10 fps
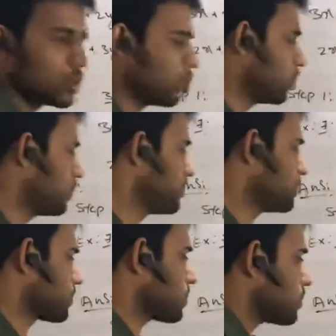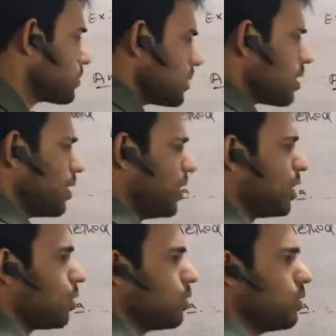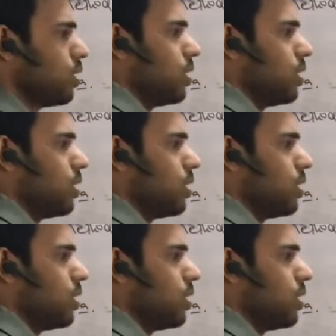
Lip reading: 2. Now